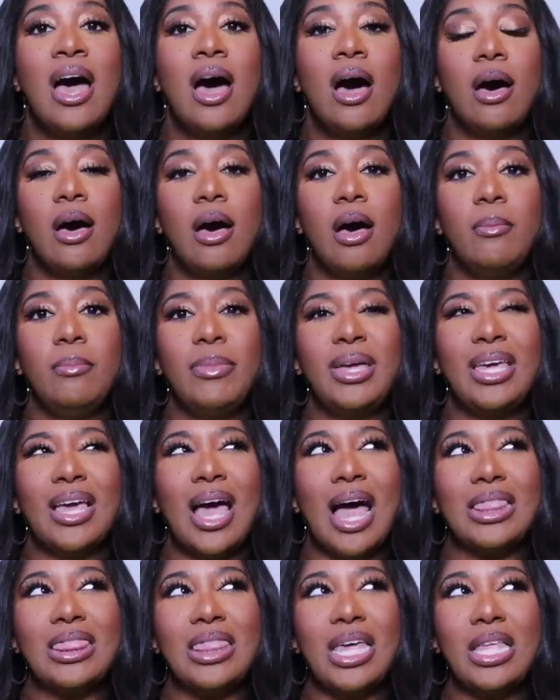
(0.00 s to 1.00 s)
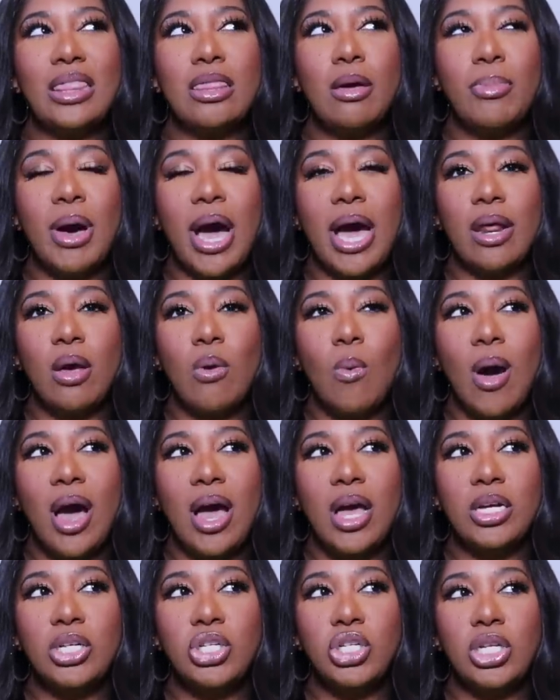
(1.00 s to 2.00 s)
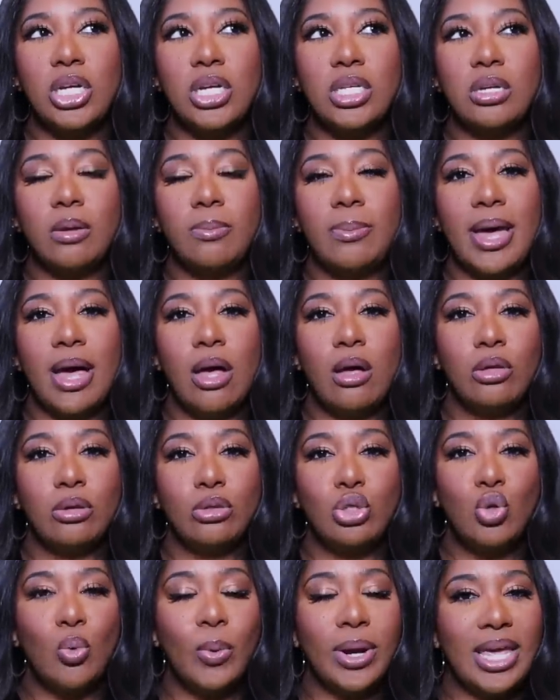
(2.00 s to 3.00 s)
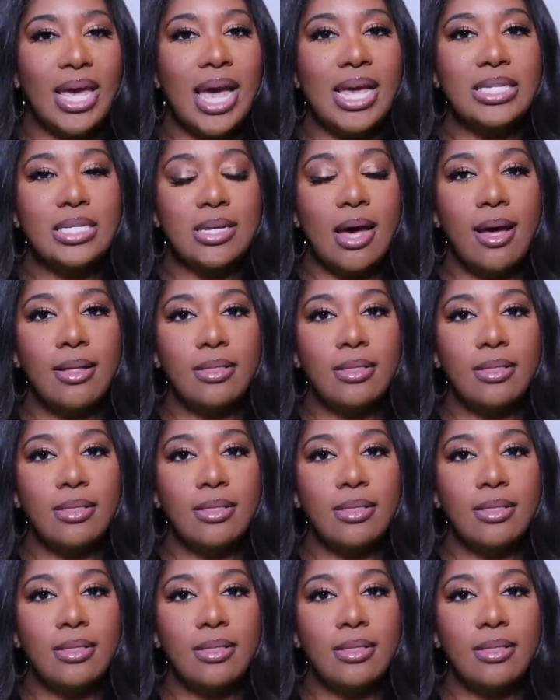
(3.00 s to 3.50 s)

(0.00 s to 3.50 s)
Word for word: Um, I think the body wash is about $28,